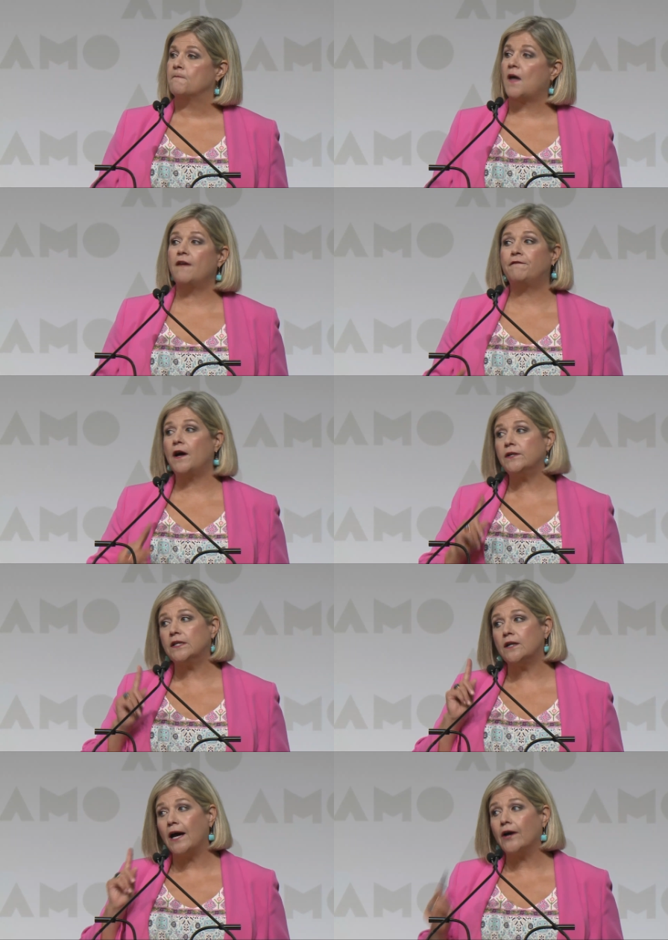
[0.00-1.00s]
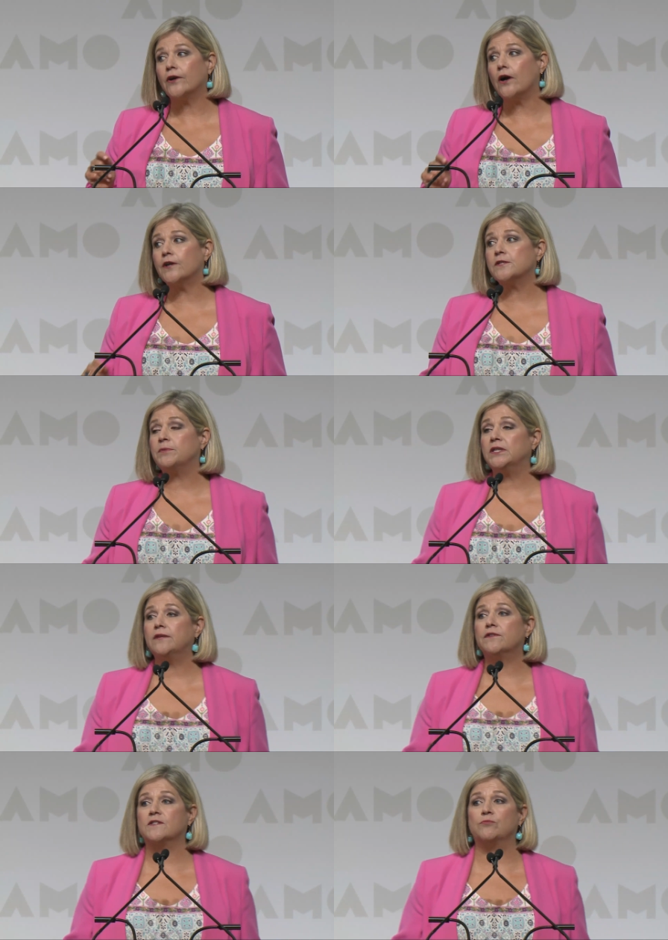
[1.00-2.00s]
I found it hard to
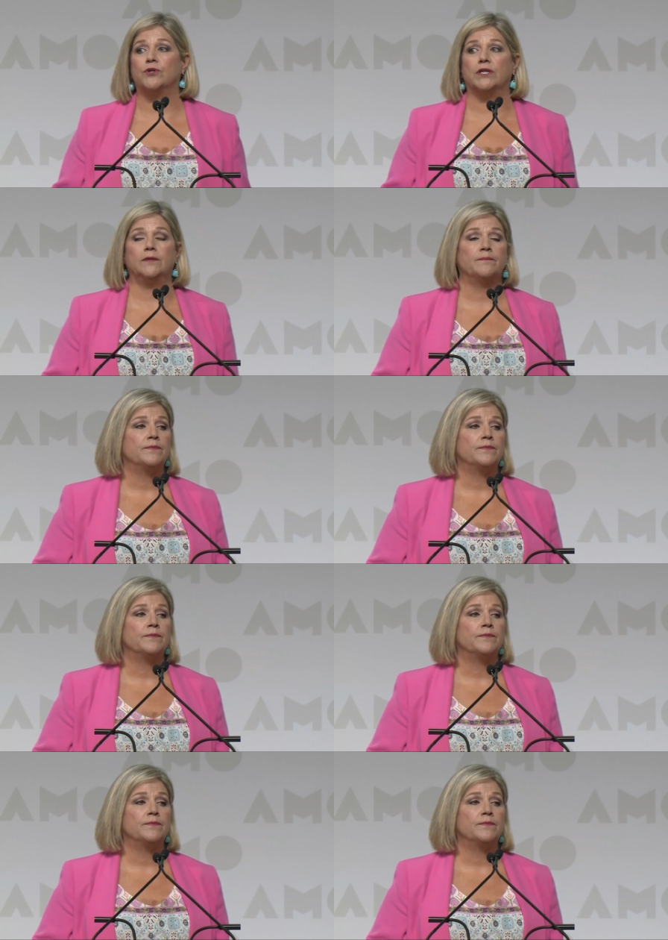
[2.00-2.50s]
believe this morning